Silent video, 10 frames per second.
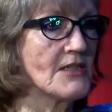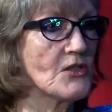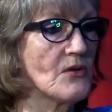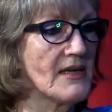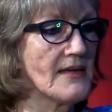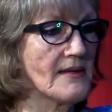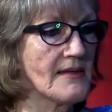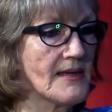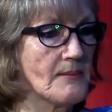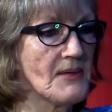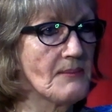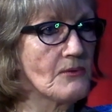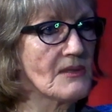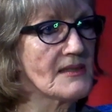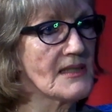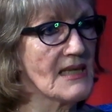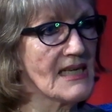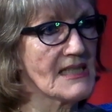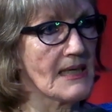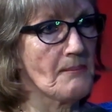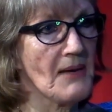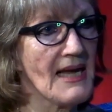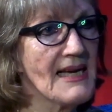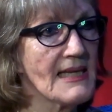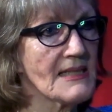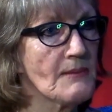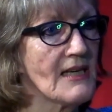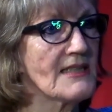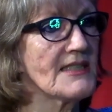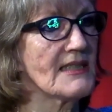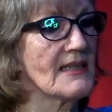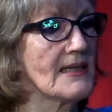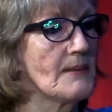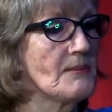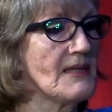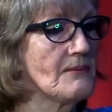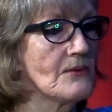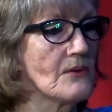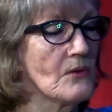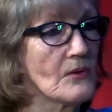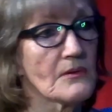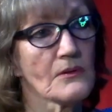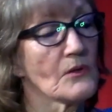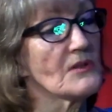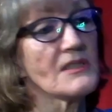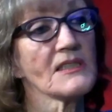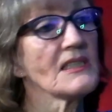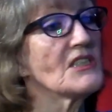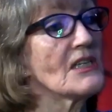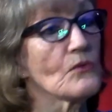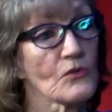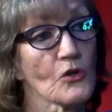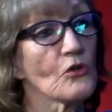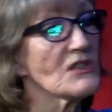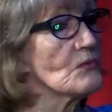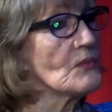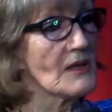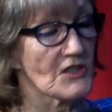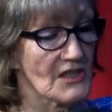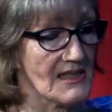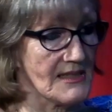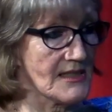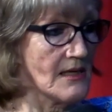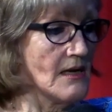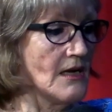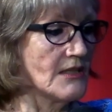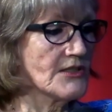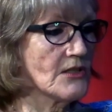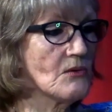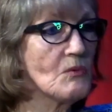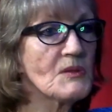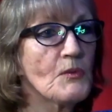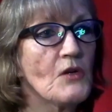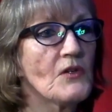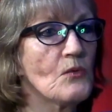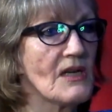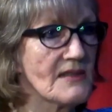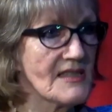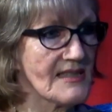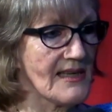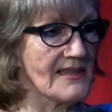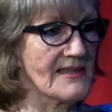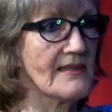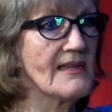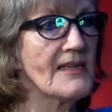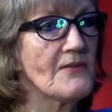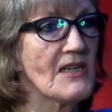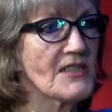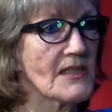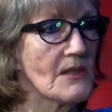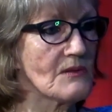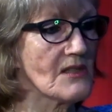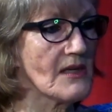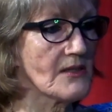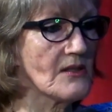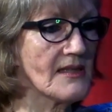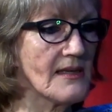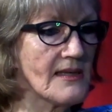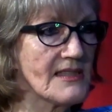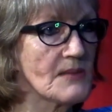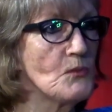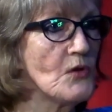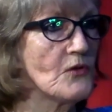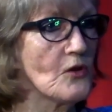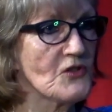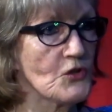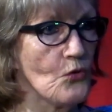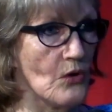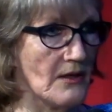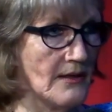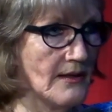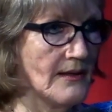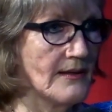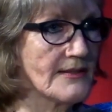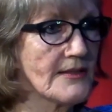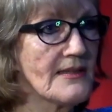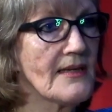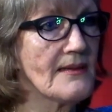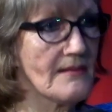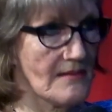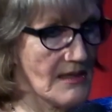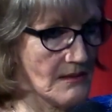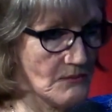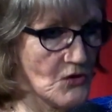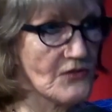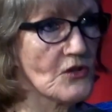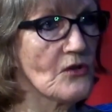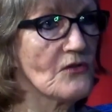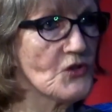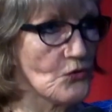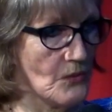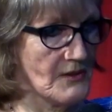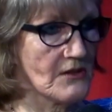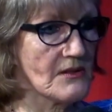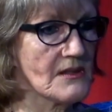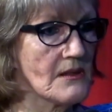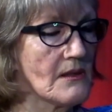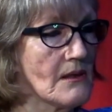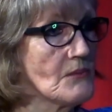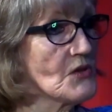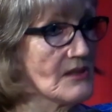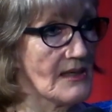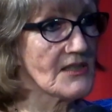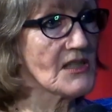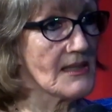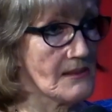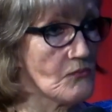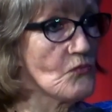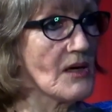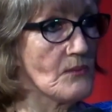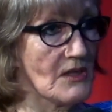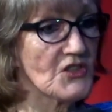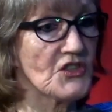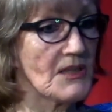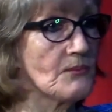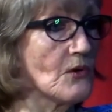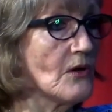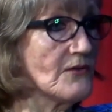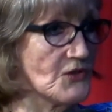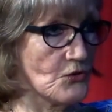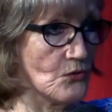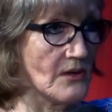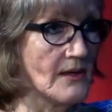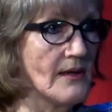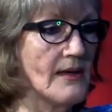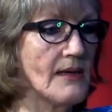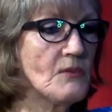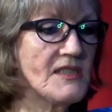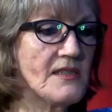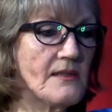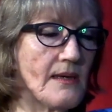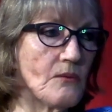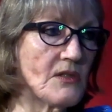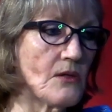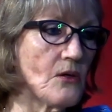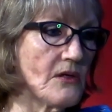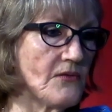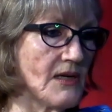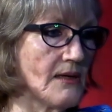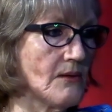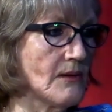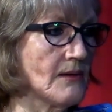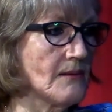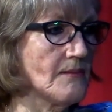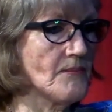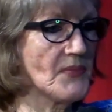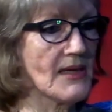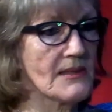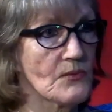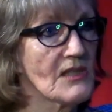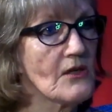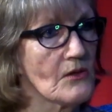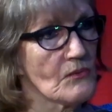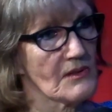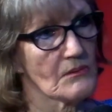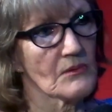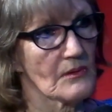So it could get people that didn't need to get paid as much. It could get people, or just in general, the costs were much less. So it was moving around the states, and then eventually it was like, okay, let's move it offshore. So then it moved it offshore because you could actually run much cheaper offshore, and we did that with a lot of our, as we know, with